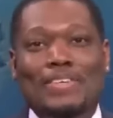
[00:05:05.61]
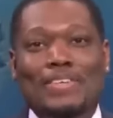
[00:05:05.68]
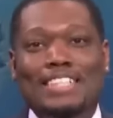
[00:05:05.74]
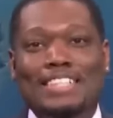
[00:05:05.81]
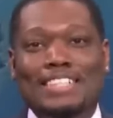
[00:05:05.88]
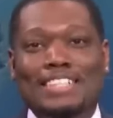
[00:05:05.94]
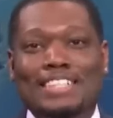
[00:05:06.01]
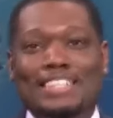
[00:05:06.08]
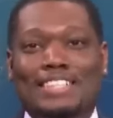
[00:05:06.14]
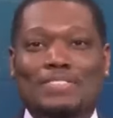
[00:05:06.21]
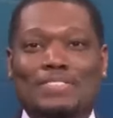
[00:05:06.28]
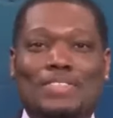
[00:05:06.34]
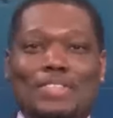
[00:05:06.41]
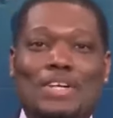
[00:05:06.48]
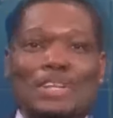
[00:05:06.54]
Residents
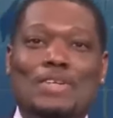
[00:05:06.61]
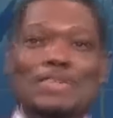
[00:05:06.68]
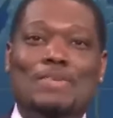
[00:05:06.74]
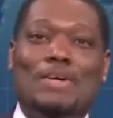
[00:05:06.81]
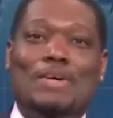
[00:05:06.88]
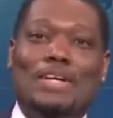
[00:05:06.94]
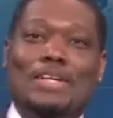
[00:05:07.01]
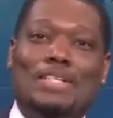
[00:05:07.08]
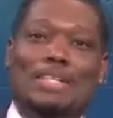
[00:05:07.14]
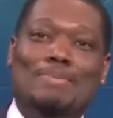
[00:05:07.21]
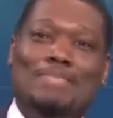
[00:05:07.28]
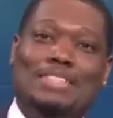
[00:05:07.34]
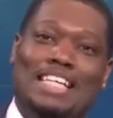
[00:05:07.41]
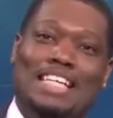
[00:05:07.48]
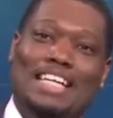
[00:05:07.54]
in Rome are
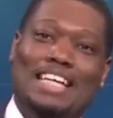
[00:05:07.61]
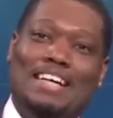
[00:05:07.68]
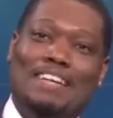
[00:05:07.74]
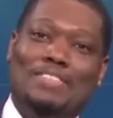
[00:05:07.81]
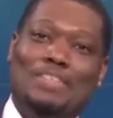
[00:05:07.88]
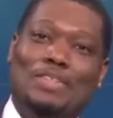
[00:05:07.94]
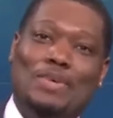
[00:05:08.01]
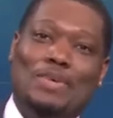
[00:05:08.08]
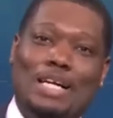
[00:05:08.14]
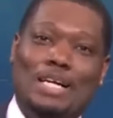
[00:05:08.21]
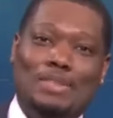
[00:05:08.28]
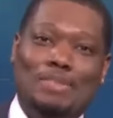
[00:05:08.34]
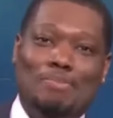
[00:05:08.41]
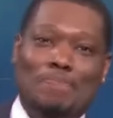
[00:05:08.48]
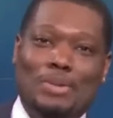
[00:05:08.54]
upset after a
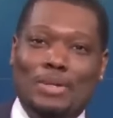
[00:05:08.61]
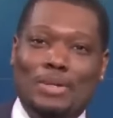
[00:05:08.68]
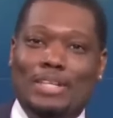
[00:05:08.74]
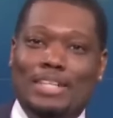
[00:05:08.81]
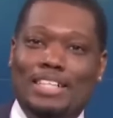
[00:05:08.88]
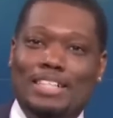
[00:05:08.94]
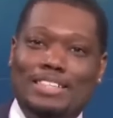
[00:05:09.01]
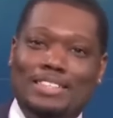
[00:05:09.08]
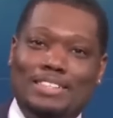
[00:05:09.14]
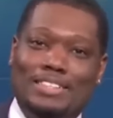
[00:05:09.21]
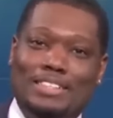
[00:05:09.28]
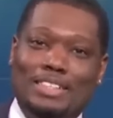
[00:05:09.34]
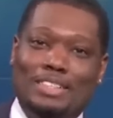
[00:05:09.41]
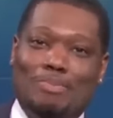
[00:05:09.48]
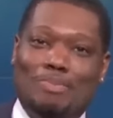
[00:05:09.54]
wild boar and her
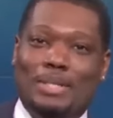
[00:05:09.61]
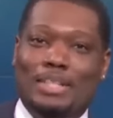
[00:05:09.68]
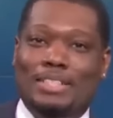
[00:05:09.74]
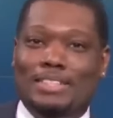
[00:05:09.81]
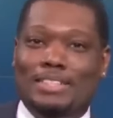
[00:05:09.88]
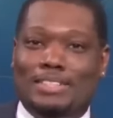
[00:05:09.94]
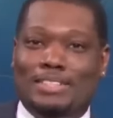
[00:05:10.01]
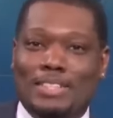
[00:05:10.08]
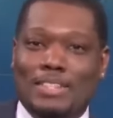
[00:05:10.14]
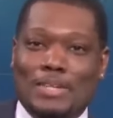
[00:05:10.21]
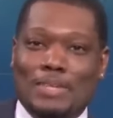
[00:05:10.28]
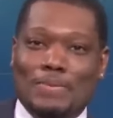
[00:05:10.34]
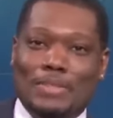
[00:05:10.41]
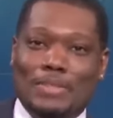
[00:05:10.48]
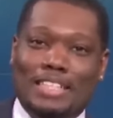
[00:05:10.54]
6 piglets
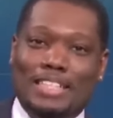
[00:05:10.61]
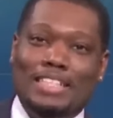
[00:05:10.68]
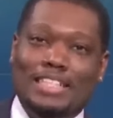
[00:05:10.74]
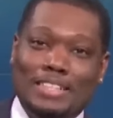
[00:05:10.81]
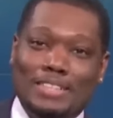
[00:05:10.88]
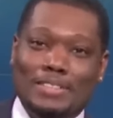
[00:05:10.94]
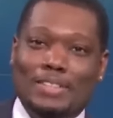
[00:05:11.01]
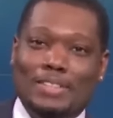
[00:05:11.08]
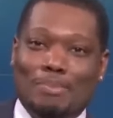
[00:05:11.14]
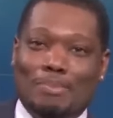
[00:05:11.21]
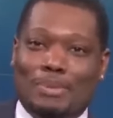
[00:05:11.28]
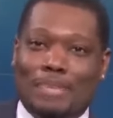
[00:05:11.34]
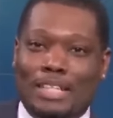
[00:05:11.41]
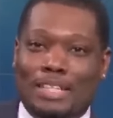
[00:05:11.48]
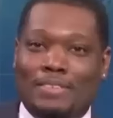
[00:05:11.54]
were killed on
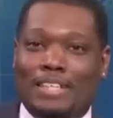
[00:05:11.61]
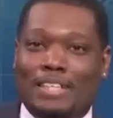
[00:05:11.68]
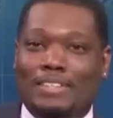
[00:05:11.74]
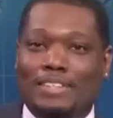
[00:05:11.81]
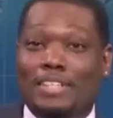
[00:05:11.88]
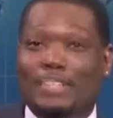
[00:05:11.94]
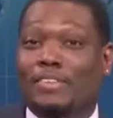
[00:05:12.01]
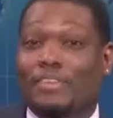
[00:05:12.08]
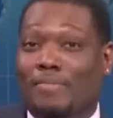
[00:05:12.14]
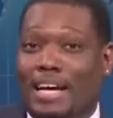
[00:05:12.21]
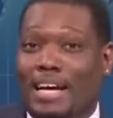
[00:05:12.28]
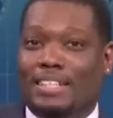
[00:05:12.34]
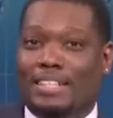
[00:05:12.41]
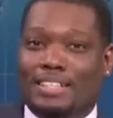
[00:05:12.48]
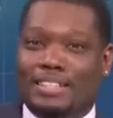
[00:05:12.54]
a playground near the
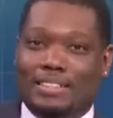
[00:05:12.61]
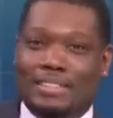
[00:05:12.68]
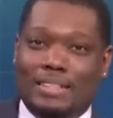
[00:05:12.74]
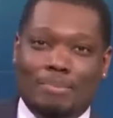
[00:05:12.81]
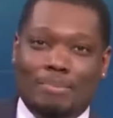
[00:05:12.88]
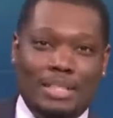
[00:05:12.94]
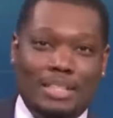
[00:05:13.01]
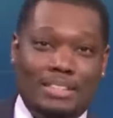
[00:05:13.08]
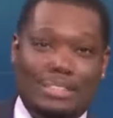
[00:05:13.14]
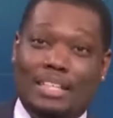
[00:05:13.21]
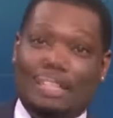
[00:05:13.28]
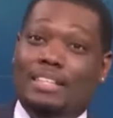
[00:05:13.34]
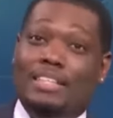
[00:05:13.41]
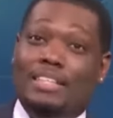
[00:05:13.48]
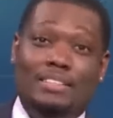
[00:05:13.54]
Vatican. But it's
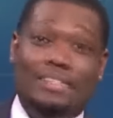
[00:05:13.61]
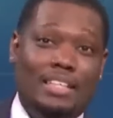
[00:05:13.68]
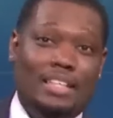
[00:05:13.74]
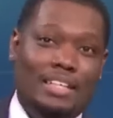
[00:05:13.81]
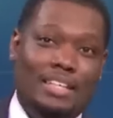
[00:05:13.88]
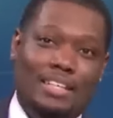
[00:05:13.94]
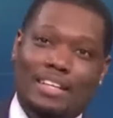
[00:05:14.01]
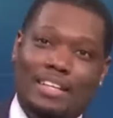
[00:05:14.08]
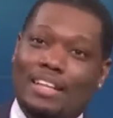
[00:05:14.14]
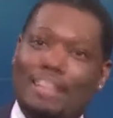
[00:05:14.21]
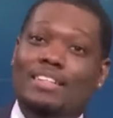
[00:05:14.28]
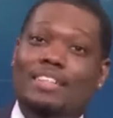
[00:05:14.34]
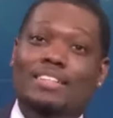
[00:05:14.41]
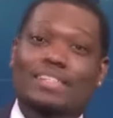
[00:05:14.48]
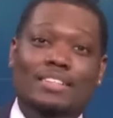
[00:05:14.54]
like they say,
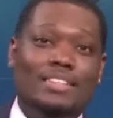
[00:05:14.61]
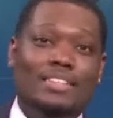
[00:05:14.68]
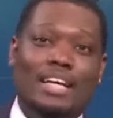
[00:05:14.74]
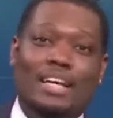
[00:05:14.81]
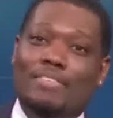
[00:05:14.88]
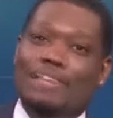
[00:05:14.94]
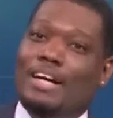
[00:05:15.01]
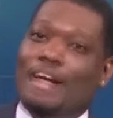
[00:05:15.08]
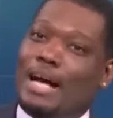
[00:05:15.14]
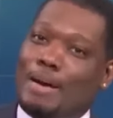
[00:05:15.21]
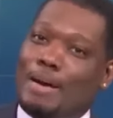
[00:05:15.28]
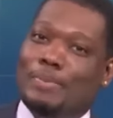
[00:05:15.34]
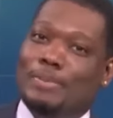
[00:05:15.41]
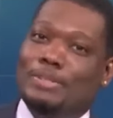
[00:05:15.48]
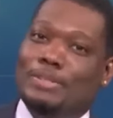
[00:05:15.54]
nothing good ever
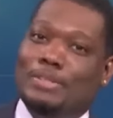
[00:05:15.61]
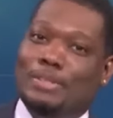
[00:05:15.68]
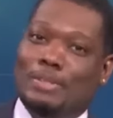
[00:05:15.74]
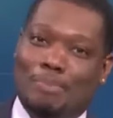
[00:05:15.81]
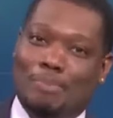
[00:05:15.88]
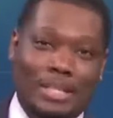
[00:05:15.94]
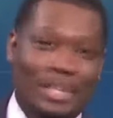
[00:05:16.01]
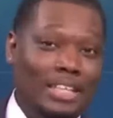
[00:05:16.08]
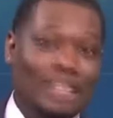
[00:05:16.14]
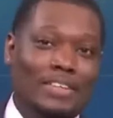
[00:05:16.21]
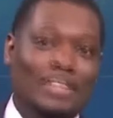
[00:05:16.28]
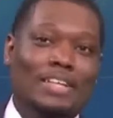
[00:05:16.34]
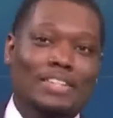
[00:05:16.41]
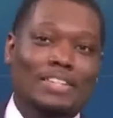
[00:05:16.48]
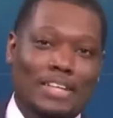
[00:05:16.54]
happens on a
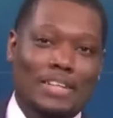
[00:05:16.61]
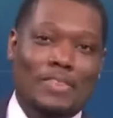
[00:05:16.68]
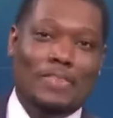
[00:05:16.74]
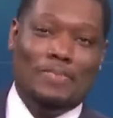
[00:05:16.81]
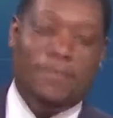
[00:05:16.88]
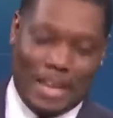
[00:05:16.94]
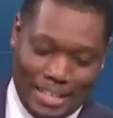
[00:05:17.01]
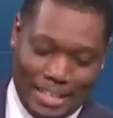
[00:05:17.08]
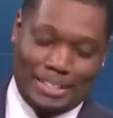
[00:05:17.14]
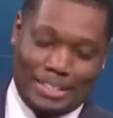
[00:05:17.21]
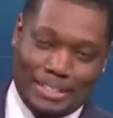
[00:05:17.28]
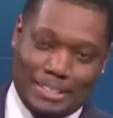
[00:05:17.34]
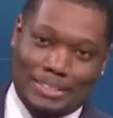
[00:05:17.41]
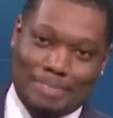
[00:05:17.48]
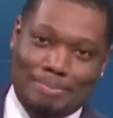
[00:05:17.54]
playground near the
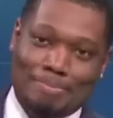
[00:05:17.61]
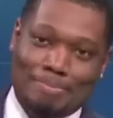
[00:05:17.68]
Vatican.